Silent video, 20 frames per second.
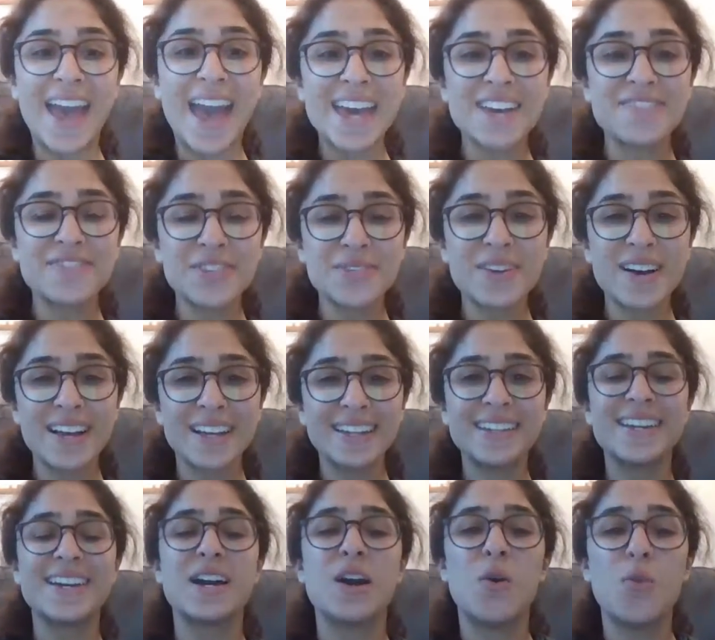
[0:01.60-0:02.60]
Hey everyone,
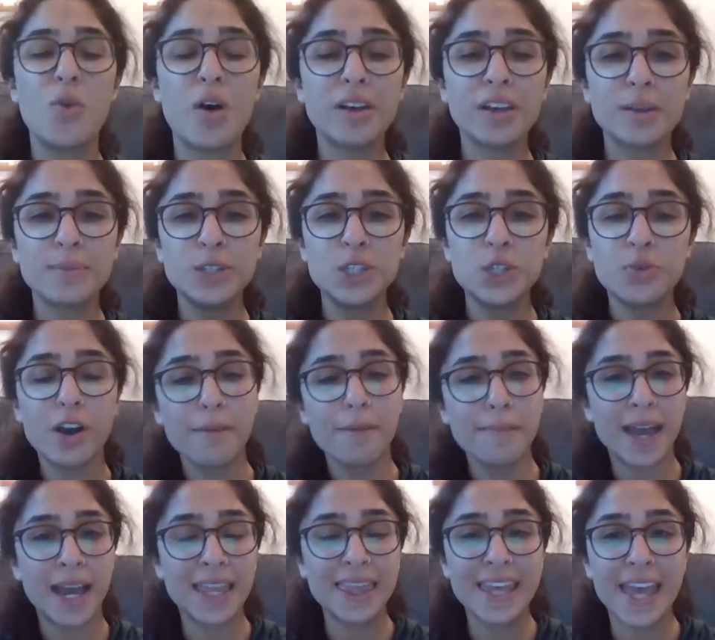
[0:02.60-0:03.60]
welcome to our
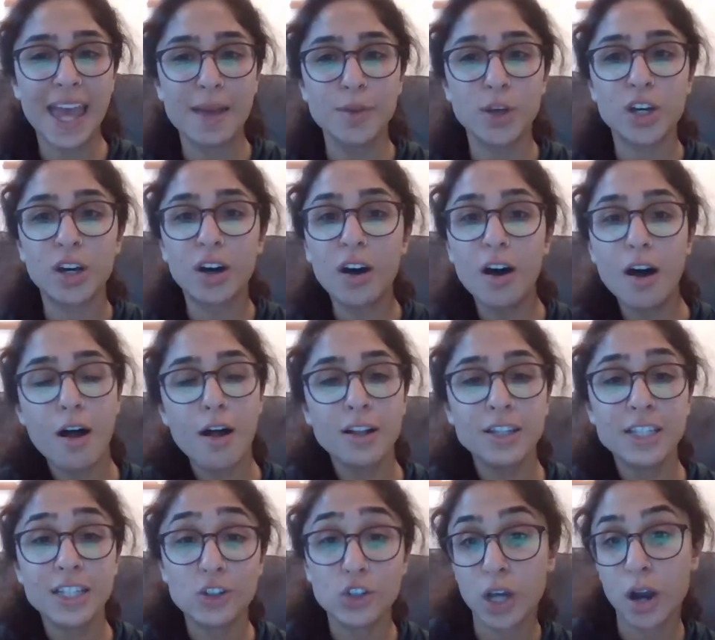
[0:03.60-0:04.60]
math game
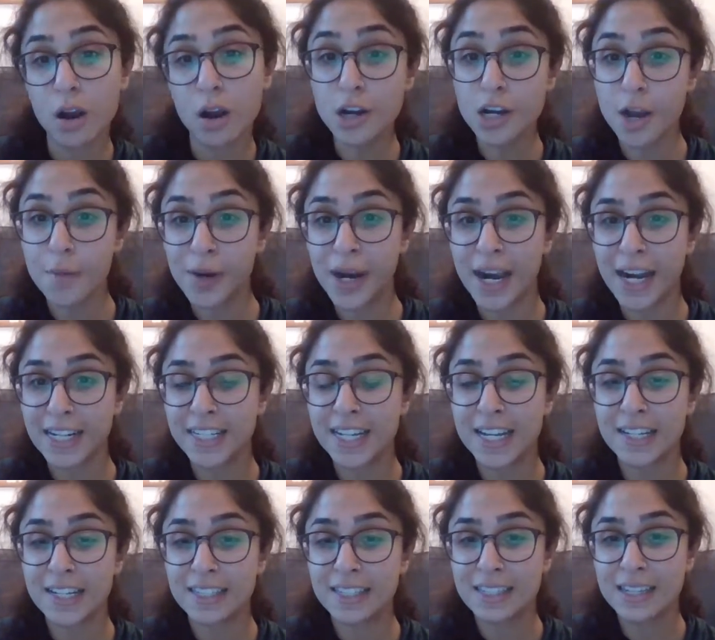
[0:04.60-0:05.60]
called Target
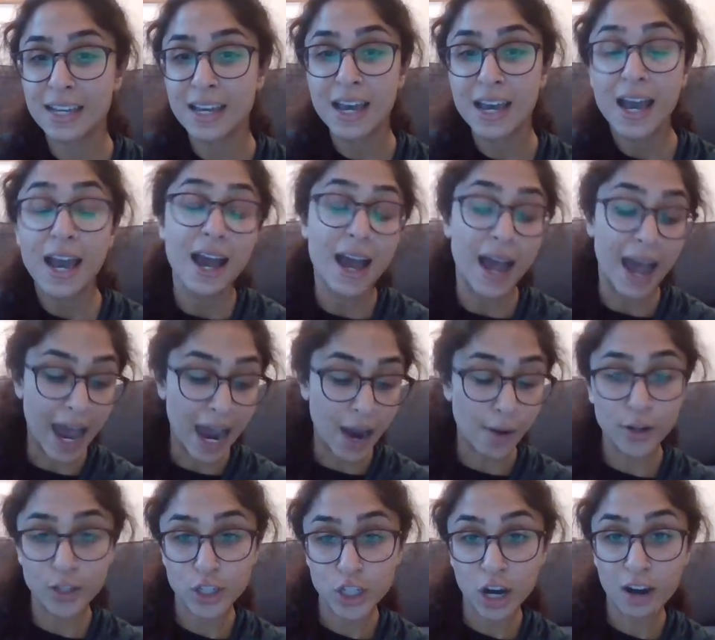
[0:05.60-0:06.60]
Practice.
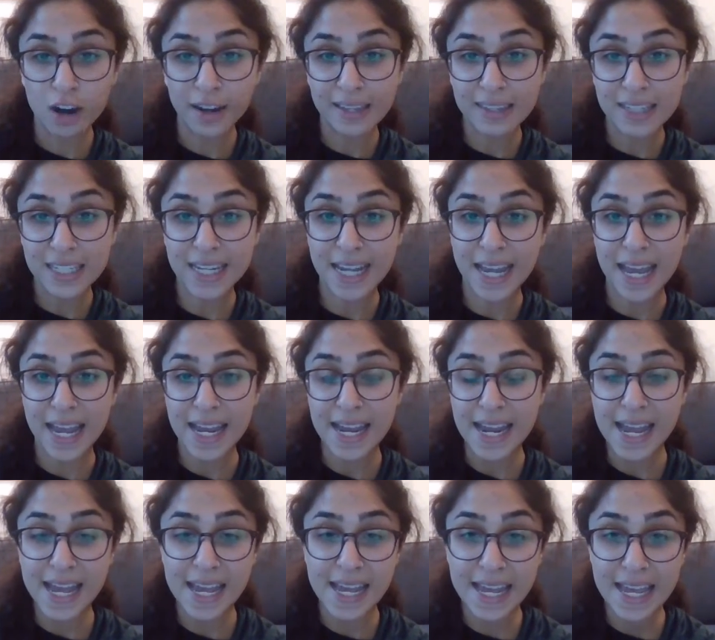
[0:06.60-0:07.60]
Our target
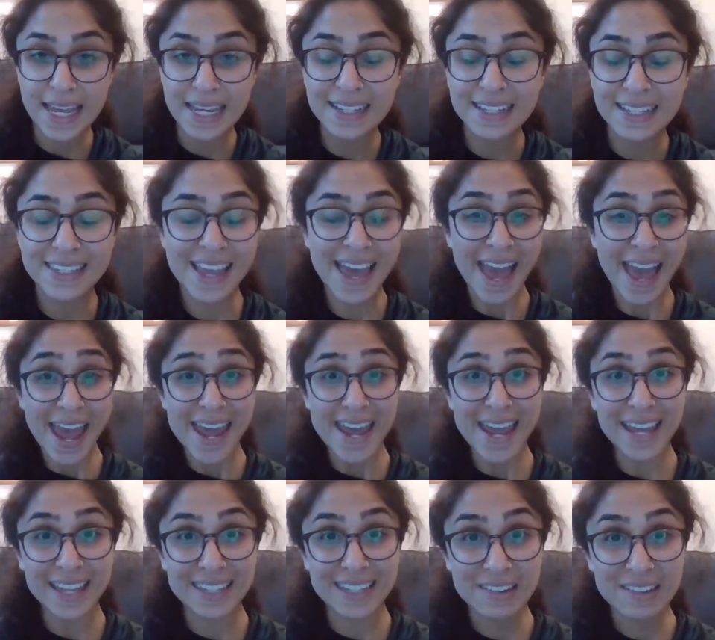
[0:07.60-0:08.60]
today is 8.